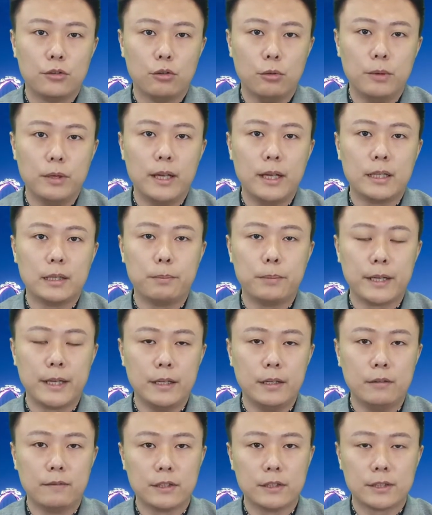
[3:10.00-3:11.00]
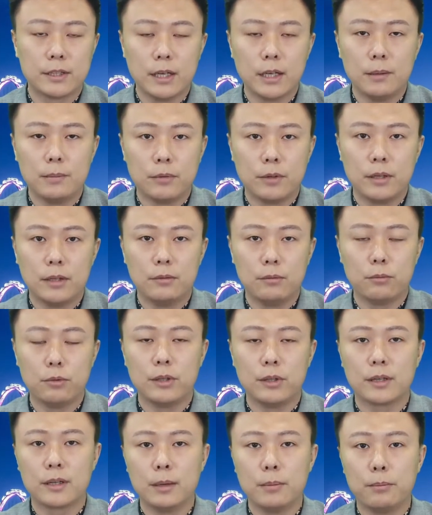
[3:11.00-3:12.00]
Normally at the beginning of a time, right,
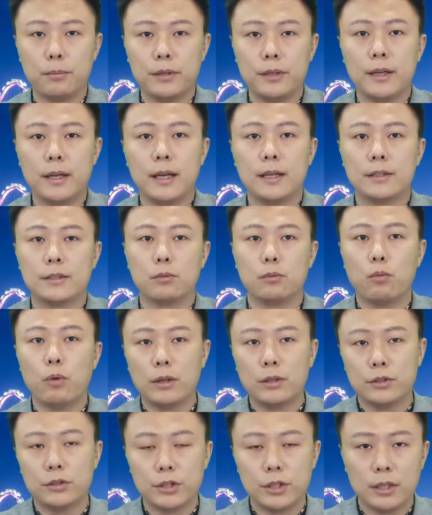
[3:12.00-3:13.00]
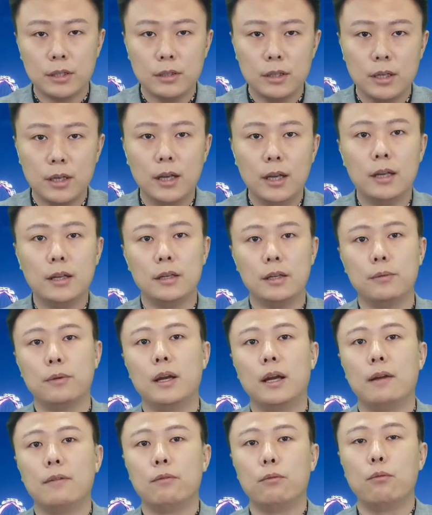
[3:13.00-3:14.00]
when the company has one share, they
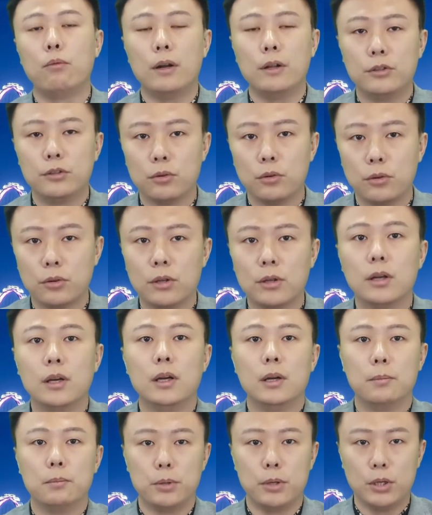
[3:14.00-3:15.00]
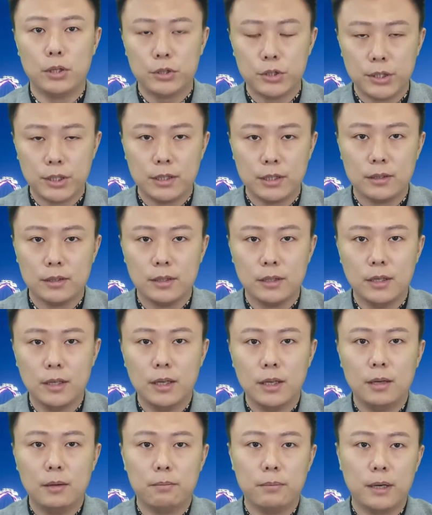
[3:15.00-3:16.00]
will have $1 per share.
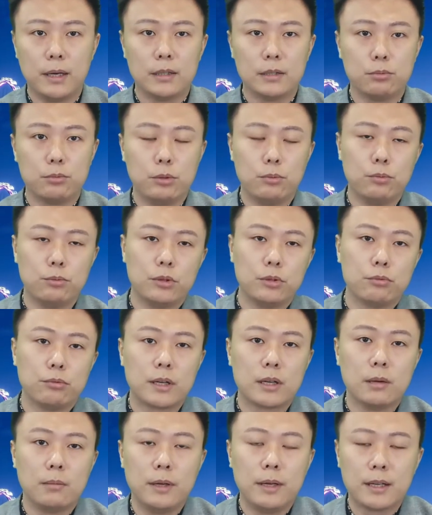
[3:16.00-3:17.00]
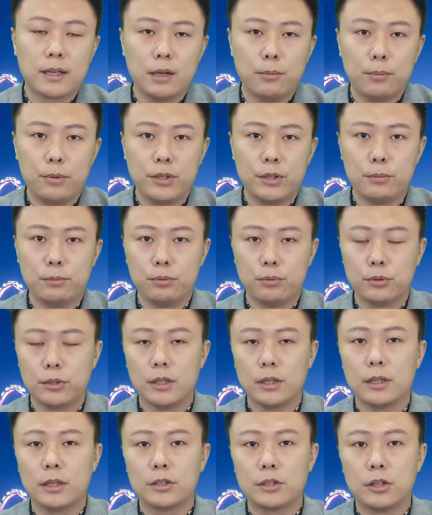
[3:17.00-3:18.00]
But we would recommend company to
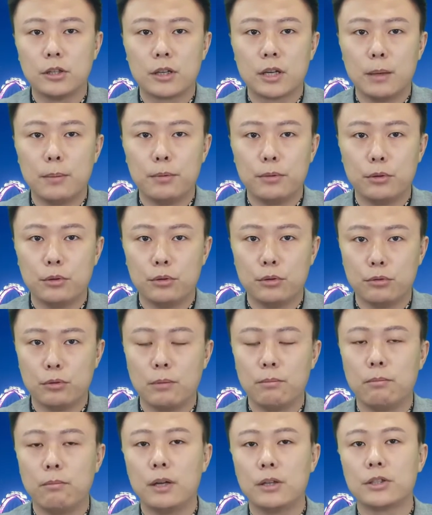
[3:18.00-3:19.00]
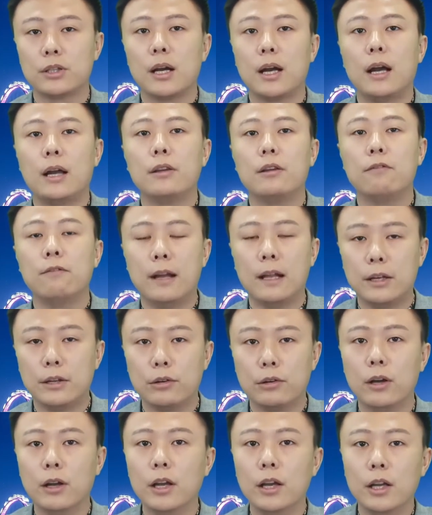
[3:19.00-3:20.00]
put the share capital to a much higher
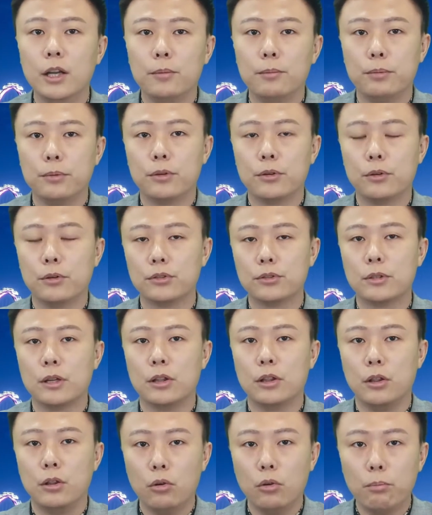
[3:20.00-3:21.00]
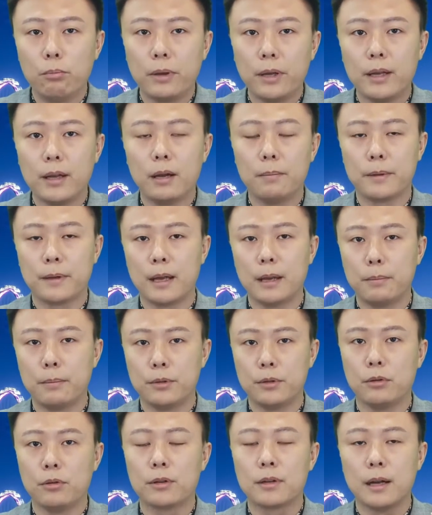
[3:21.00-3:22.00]
value, because the low pay-up
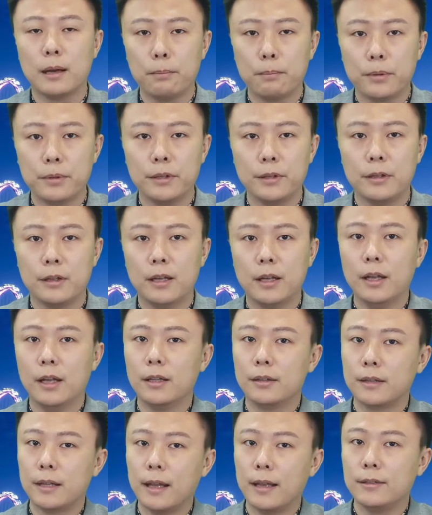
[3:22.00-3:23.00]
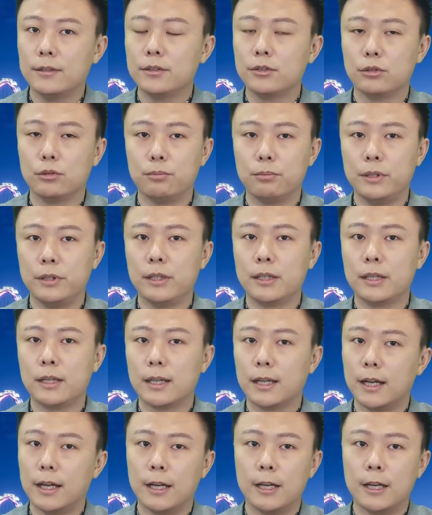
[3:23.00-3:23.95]
capital company tends to be